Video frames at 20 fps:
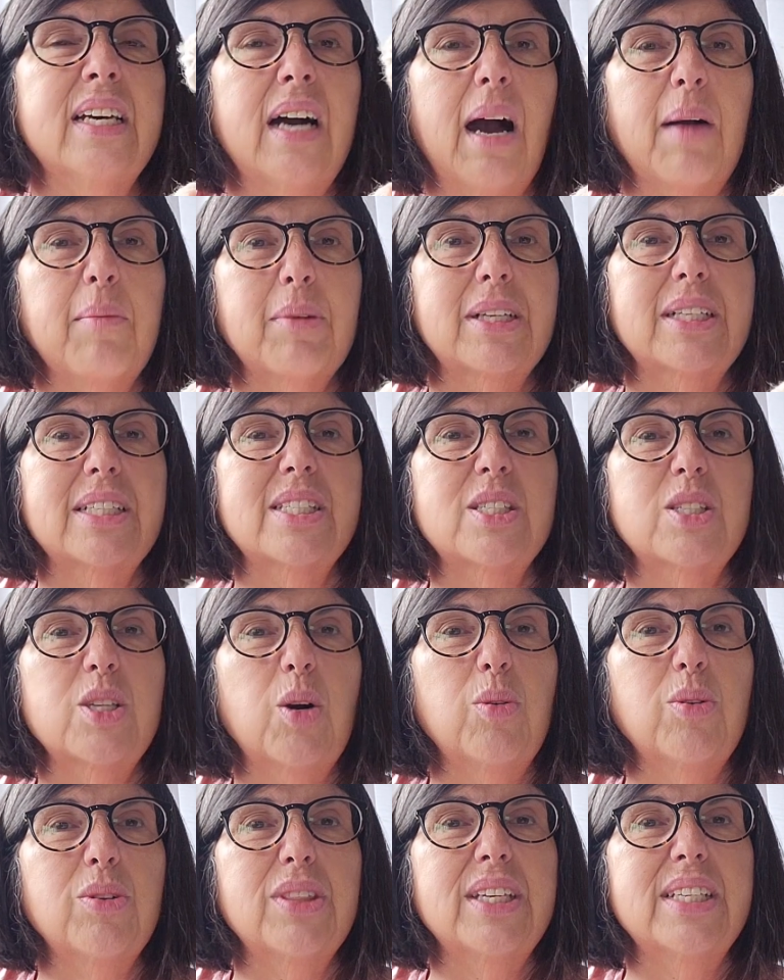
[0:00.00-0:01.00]
I'm going to
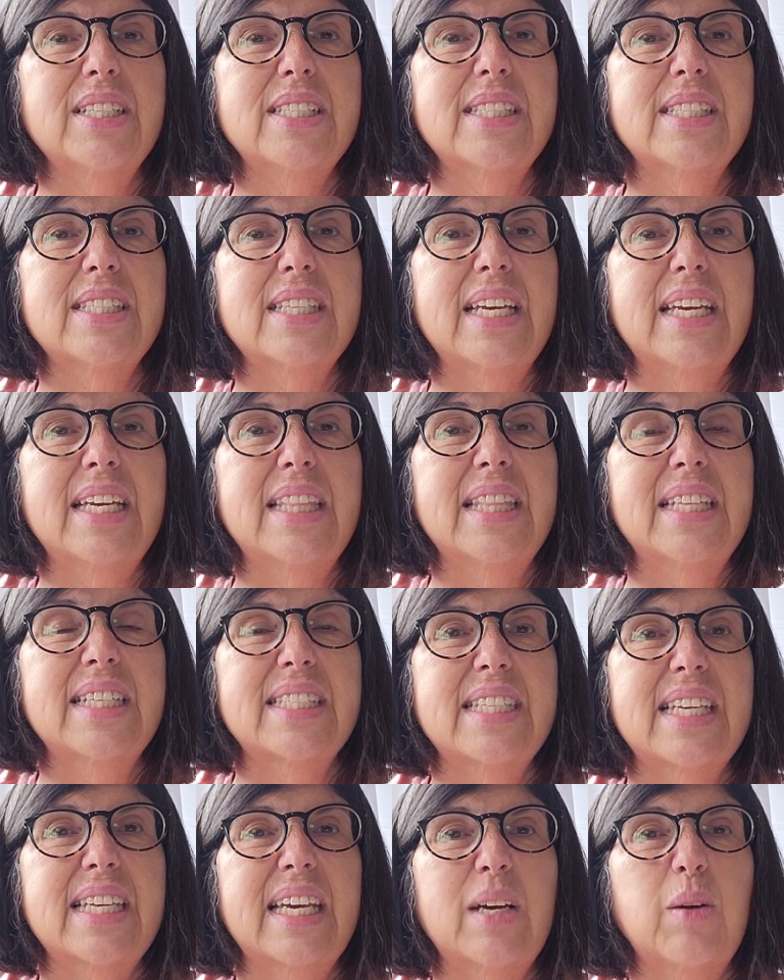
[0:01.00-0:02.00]
soak this in the
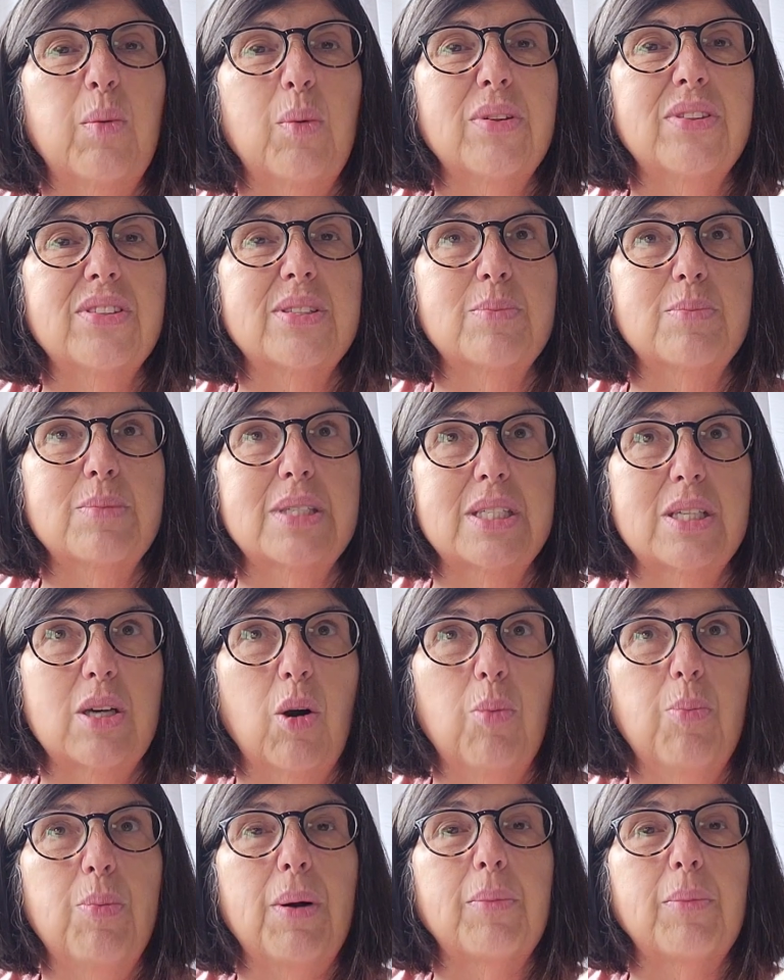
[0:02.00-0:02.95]
sink with some soap.